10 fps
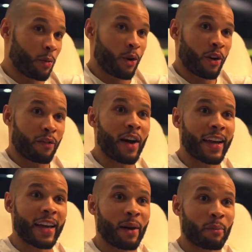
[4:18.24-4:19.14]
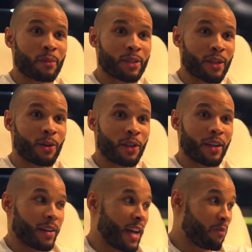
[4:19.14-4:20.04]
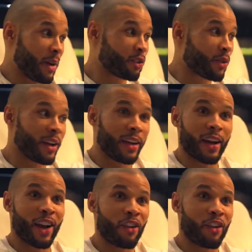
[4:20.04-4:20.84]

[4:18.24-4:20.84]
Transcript: We're in a fight camp, so you know, I have my trainer here,